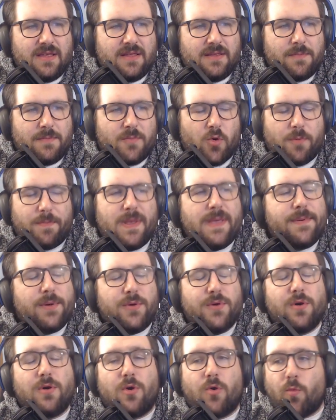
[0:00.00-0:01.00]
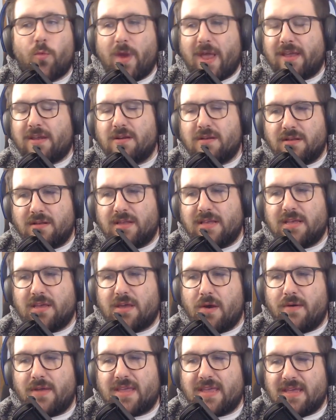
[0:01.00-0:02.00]
or people who are regularly
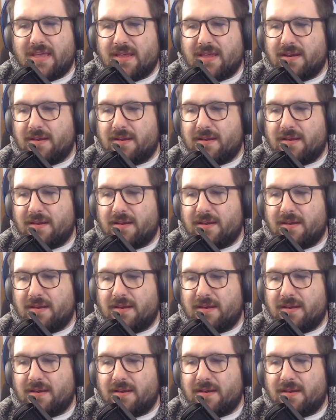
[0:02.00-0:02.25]
going in